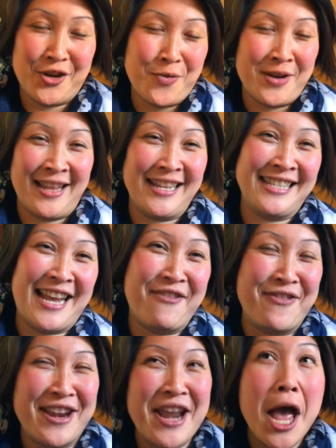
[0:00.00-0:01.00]
No one likes that
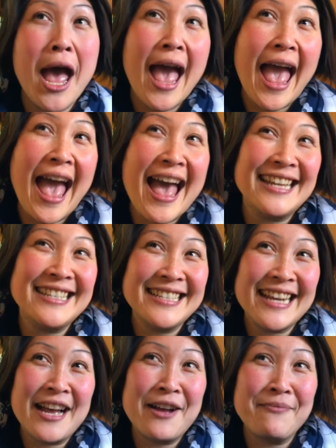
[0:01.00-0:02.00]
one. And
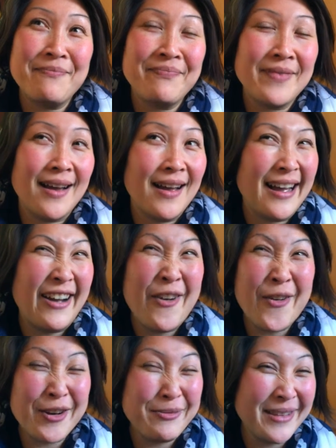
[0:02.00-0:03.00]
um,
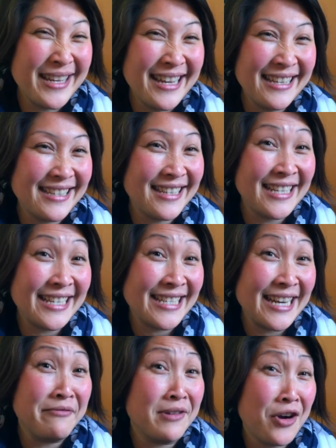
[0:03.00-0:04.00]
horribly, it's a
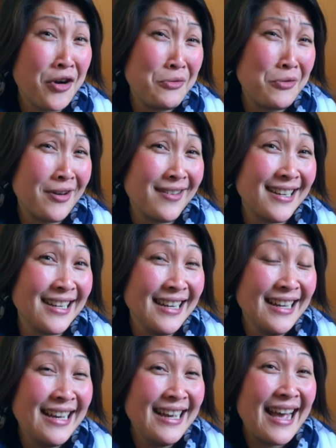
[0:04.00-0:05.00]
cliche, but hard work
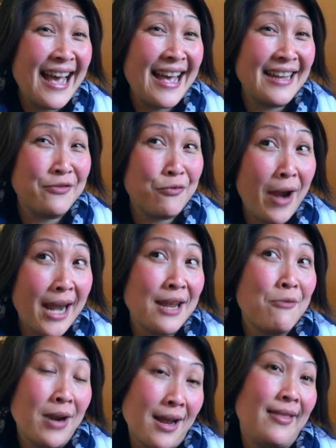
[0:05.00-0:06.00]
and
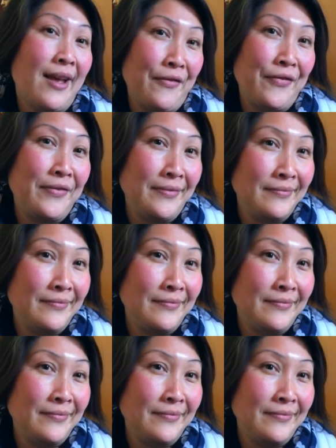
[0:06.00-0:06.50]
writing what I love.